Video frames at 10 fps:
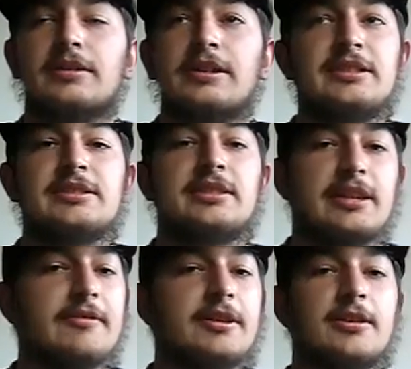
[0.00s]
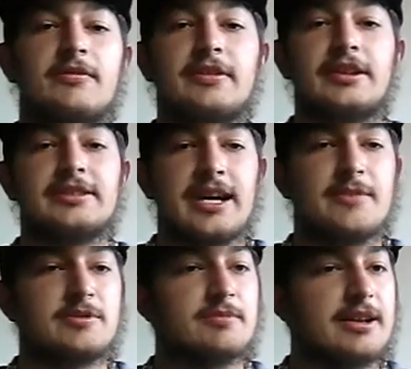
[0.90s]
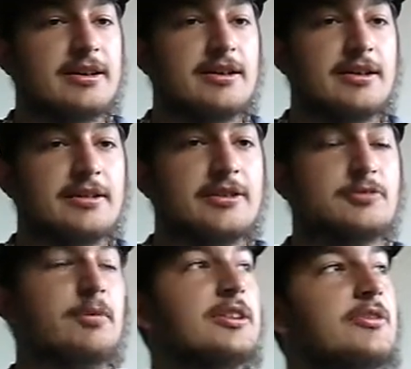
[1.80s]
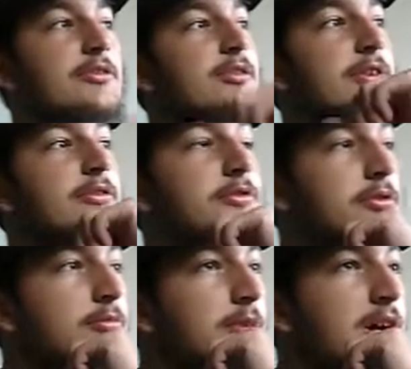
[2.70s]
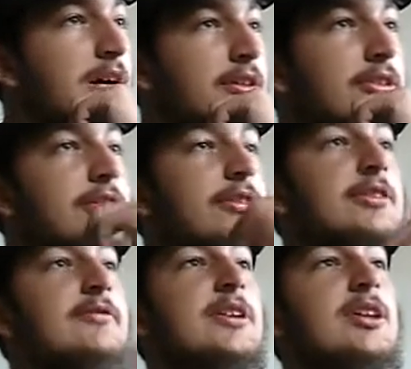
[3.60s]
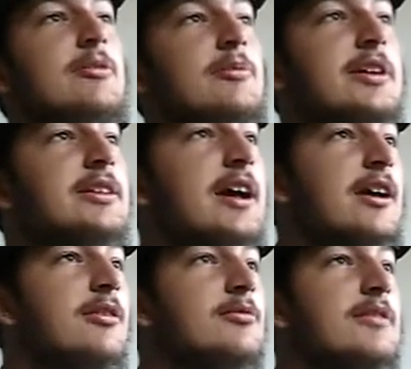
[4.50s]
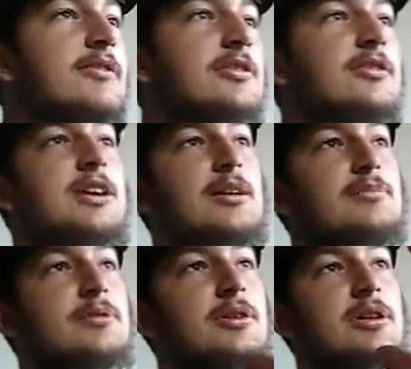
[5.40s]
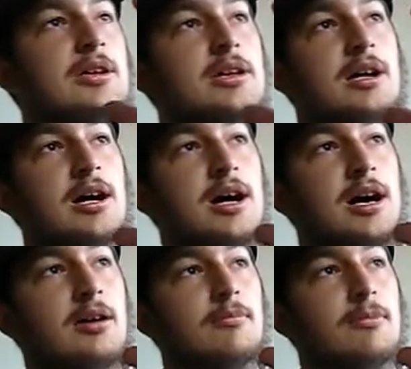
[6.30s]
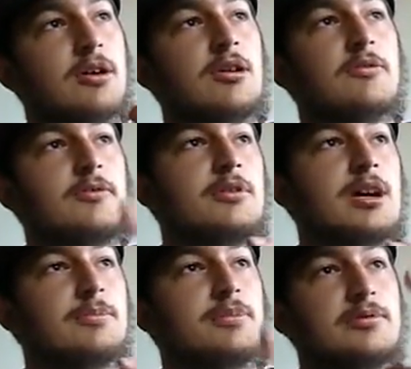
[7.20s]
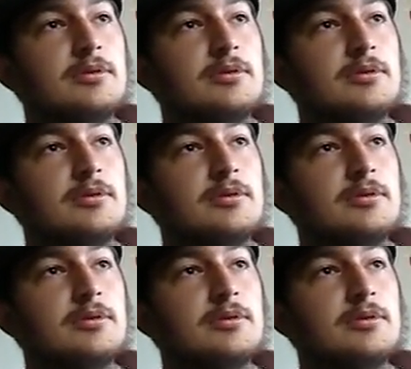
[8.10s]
decent living off of these apps, man. There's one dude on YouTube that you can look the video up right now. If you look up offer up